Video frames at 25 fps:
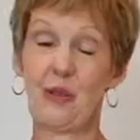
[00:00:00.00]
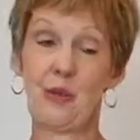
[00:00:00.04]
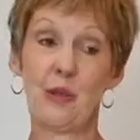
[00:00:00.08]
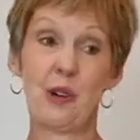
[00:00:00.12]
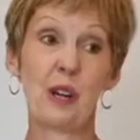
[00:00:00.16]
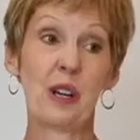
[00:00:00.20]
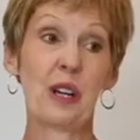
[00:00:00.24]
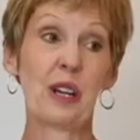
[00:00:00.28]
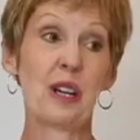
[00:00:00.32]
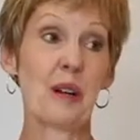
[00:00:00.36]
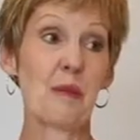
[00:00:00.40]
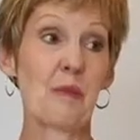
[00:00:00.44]

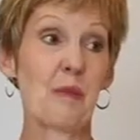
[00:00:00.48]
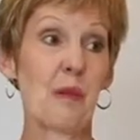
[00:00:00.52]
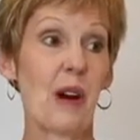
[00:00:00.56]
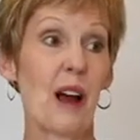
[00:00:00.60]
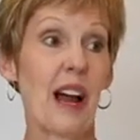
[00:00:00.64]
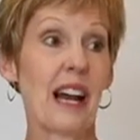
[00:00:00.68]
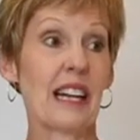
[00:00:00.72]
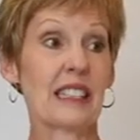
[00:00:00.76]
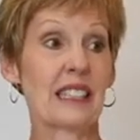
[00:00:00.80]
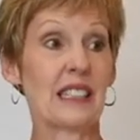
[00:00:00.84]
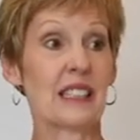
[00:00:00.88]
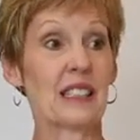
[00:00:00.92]
We're going to
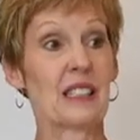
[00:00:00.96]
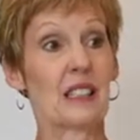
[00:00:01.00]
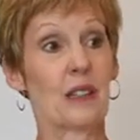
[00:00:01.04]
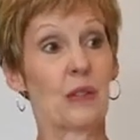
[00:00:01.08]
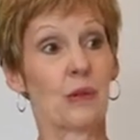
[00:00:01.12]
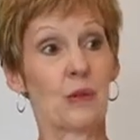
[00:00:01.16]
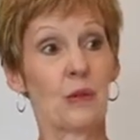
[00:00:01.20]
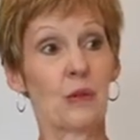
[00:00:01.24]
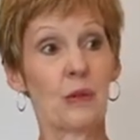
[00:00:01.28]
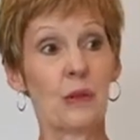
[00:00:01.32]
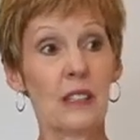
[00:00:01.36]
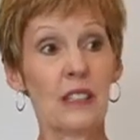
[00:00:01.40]
practice
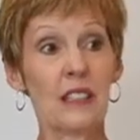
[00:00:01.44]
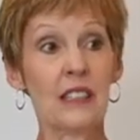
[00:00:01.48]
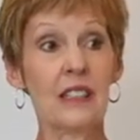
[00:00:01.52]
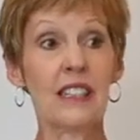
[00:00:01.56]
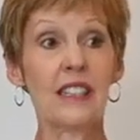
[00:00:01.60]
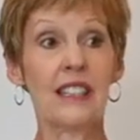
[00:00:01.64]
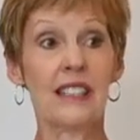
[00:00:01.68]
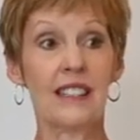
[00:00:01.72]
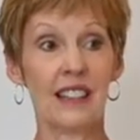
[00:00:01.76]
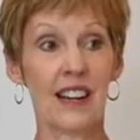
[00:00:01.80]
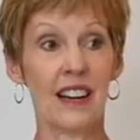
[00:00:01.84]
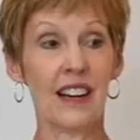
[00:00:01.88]
a really
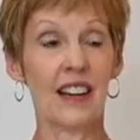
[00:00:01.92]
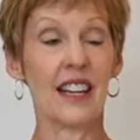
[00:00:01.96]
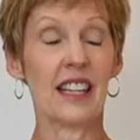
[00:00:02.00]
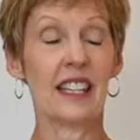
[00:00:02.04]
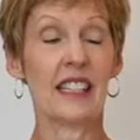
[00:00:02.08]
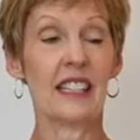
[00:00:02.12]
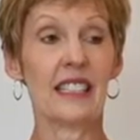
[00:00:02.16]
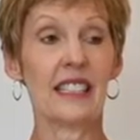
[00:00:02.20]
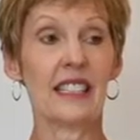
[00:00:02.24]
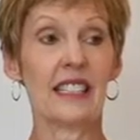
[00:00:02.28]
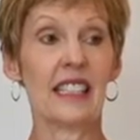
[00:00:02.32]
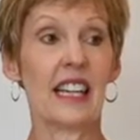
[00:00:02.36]

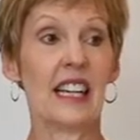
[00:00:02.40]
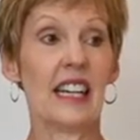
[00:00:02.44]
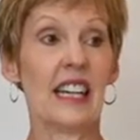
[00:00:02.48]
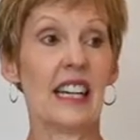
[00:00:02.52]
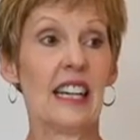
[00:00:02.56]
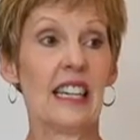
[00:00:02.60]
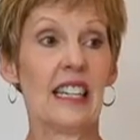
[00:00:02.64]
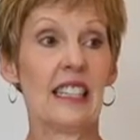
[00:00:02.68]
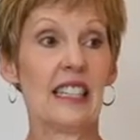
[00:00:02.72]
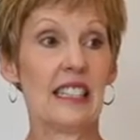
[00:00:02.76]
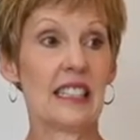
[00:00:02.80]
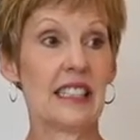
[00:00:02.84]
nice
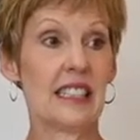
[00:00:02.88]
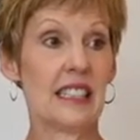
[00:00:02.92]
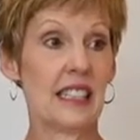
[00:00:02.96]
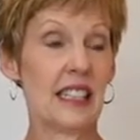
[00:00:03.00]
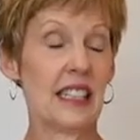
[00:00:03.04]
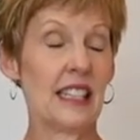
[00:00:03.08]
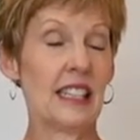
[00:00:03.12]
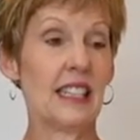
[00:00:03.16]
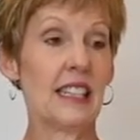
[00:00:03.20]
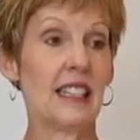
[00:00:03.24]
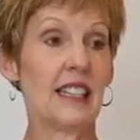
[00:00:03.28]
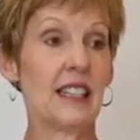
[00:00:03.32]

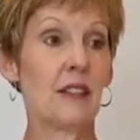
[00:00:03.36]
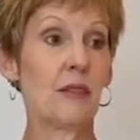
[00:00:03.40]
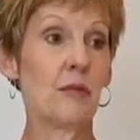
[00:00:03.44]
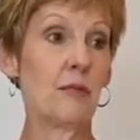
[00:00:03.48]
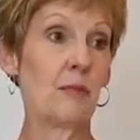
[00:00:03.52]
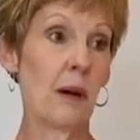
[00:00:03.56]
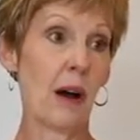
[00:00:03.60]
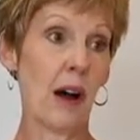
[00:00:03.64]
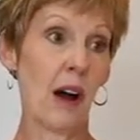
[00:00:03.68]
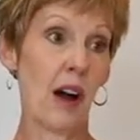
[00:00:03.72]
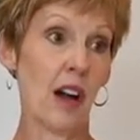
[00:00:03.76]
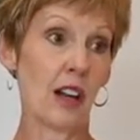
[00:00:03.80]
seated
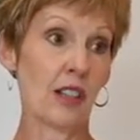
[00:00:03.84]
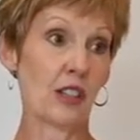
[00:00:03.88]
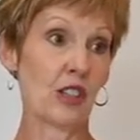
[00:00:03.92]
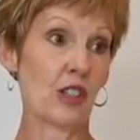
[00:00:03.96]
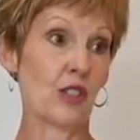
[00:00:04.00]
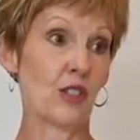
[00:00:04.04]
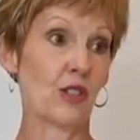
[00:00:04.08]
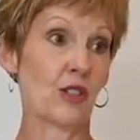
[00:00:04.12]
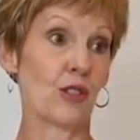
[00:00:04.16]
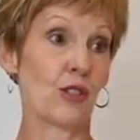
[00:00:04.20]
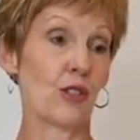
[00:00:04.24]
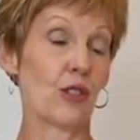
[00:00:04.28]

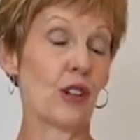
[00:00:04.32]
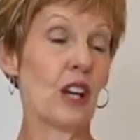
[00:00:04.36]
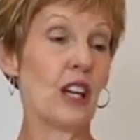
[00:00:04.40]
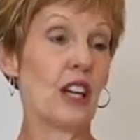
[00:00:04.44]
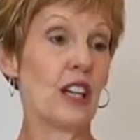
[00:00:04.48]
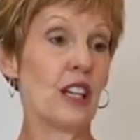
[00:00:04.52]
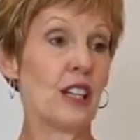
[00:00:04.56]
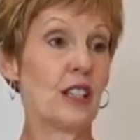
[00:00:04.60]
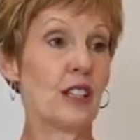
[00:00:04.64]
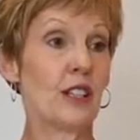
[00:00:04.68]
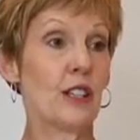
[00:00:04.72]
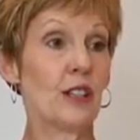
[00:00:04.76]
posture
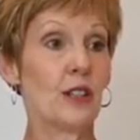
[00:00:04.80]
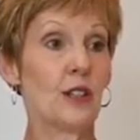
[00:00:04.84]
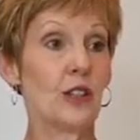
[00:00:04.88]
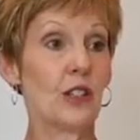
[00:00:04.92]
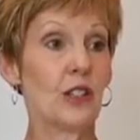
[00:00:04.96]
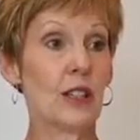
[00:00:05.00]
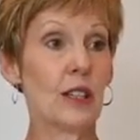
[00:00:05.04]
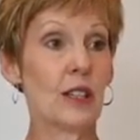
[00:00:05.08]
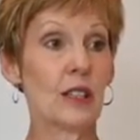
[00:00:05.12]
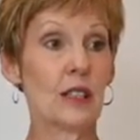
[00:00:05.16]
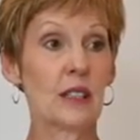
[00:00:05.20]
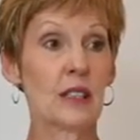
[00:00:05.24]
to
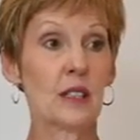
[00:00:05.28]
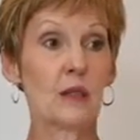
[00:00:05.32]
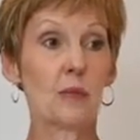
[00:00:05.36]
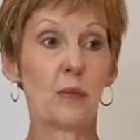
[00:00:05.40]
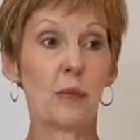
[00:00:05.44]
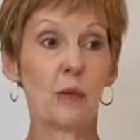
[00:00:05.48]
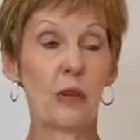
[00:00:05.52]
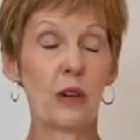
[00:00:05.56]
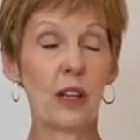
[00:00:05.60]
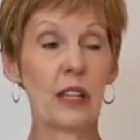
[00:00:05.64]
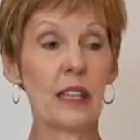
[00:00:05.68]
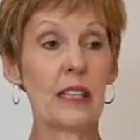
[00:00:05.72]
just
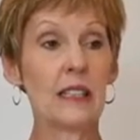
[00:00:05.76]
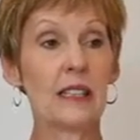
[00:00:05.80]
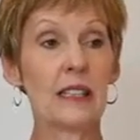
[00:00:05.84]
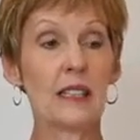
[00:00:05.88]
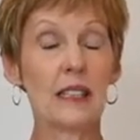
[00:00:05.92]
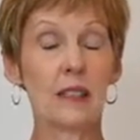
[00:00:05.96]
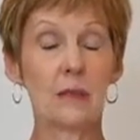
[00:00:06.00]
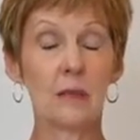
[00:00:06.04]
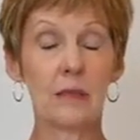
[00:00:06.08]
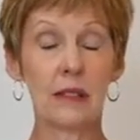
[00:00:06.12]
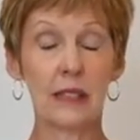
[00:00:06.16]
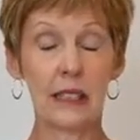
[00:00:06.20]
bring
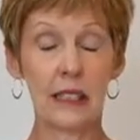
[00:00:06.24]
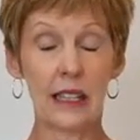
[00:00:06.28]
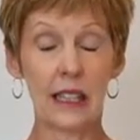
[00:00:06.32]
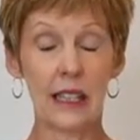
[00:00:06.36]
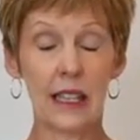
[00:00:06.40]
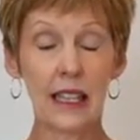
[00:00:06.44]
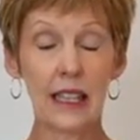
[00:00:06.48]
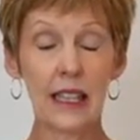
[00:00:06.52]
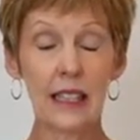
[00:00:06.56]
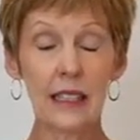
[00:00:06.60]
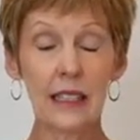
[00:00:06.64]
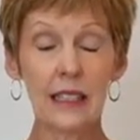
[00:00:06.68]
some
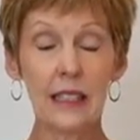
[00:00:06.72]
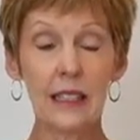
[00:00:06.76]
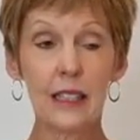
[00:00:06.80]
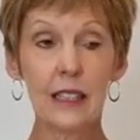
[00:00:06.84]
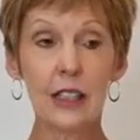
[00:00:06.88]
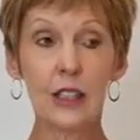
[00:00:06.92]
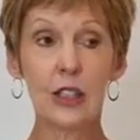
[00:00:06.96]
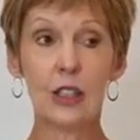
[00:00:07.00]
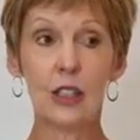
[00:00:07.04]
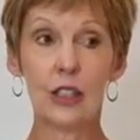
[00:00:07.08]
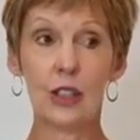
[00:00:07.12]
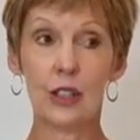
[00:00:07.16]
length
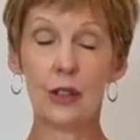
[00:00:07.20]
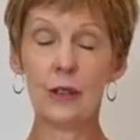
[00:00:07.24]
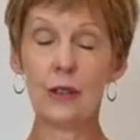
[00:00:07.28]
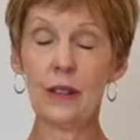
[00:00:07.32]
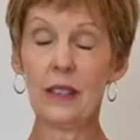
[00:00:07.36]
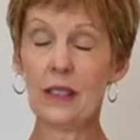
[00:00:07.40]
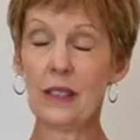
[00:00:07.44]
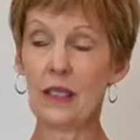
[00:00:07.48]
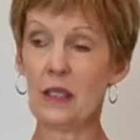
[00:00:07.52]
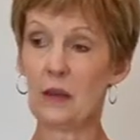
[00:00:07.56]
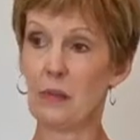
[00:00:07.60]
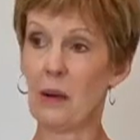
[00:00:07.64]
to
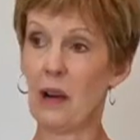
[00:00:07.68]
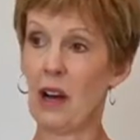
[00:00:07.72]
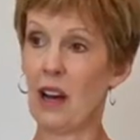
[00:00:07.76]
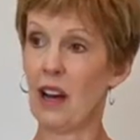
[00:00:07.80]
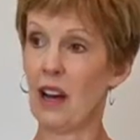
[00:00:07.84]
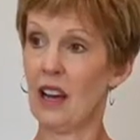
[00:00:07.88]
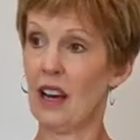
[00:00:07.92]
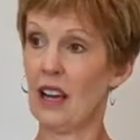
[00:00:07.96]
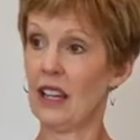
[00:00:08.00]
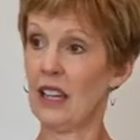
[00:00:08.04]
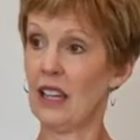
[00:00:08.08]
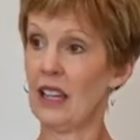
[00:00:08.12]
the
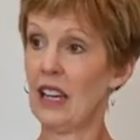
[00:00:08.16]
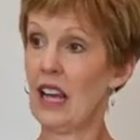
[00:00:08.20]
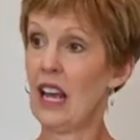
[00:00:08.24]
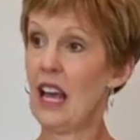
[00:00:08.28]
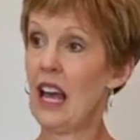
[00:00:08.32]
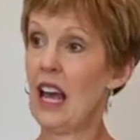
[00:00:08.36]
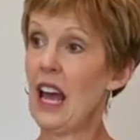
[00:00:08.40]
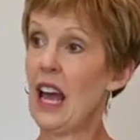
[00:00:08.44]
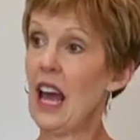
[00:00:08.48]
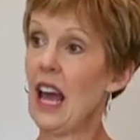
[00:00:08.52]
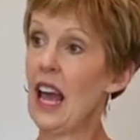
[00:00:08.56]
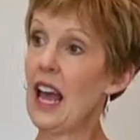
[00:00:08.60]
spine
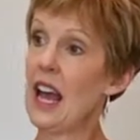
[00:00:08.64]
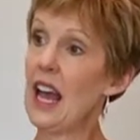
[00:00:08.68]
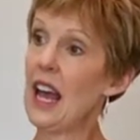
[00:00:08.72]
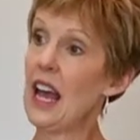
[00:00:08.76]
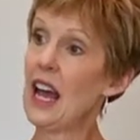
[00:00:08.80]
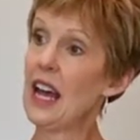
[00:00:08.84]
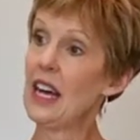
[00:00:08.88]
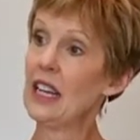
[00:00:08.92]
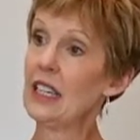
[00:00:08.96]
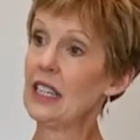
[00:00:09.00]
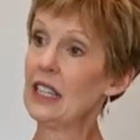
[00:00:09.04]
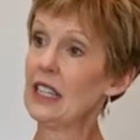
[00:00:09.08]

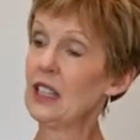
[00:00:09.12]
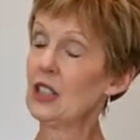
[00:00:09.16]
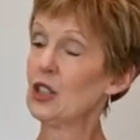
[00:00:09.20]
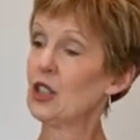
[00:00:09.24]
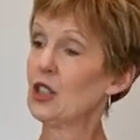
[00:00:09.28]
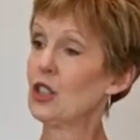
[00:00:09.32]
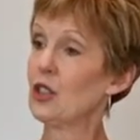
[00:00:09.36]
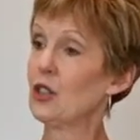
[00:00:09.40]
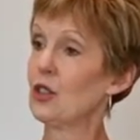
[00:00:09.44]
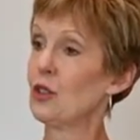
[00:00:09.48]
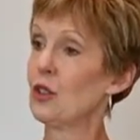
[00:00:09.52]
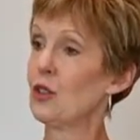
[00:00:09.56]
and
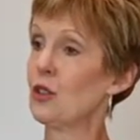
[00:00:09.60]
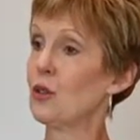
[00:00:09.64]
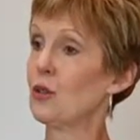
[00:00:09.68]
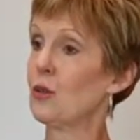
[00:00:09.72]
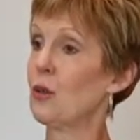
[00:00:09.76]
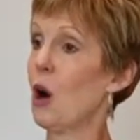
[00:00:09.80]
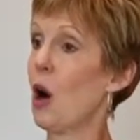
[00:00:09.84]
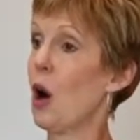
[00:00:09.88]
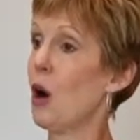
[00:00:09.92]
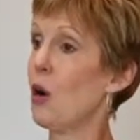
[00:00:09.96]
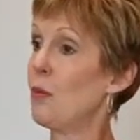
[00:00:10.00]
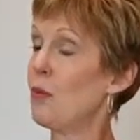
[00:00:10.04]
to
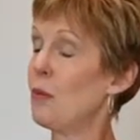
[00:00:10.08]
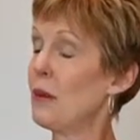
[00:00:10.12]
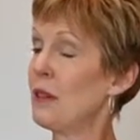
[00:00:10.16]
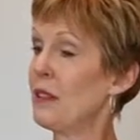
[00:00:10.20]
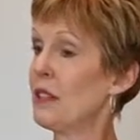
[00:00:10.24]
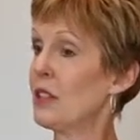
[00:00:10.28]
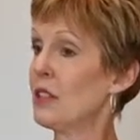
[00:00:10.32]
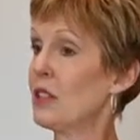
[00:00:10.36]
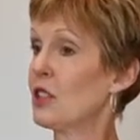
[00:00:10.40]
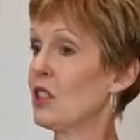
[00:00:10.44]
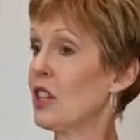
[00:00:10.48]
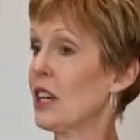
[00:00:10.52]
open
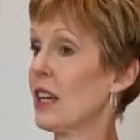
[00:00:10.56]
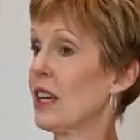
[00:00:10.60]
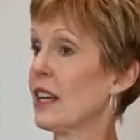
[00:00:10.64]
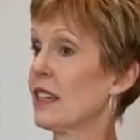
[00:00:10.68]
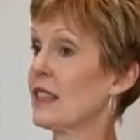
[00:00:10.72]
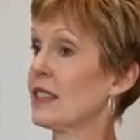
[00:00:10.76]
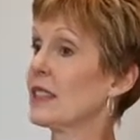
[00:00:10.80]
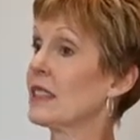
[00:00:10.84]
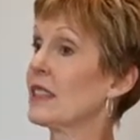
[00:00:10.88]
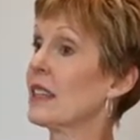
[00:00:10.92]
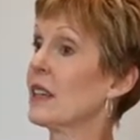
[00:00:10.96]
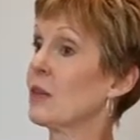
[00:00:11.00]
the
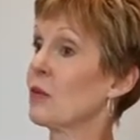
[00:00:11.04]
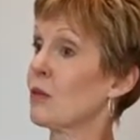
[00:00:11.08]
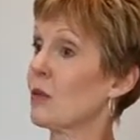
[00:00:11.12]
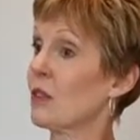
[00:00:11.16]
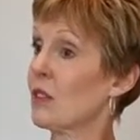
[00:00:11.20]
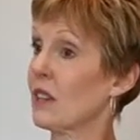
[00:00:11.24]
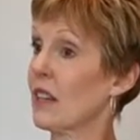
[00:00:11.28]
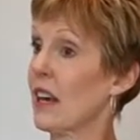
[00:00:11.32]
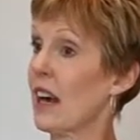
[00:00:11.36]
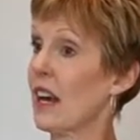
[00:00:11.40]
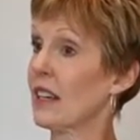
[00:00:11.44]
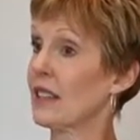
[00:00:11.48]
chest and
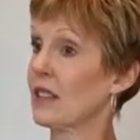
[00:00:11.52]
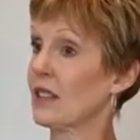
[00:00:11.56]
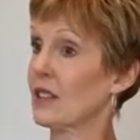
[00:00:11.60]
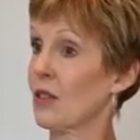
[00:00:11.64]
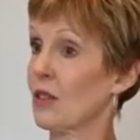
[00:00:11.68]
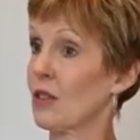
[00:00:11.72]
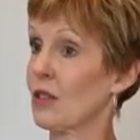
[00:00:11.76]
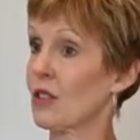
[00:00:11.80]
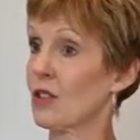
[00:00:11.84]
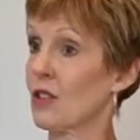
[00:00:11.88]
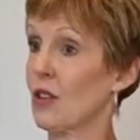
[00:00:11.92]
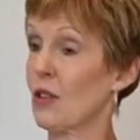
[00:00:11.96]
relax
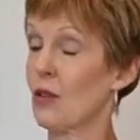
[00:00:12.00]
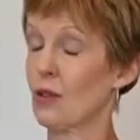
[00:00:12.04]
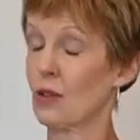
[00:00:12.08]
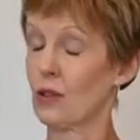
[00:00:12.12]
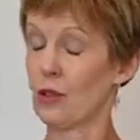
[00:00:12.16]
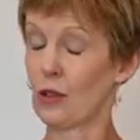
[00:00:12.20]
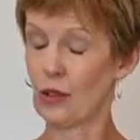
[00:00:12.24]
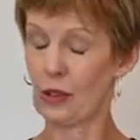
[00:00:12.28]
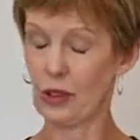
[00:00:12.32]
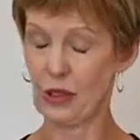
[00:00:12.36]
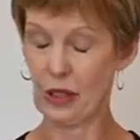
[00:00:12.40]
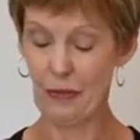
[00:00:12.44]
our
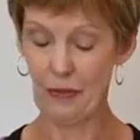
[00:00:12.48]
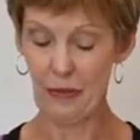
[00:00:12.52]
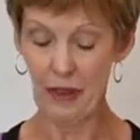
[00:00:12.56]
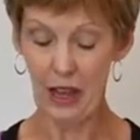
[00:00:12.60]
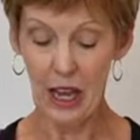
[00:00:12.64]
shoulders.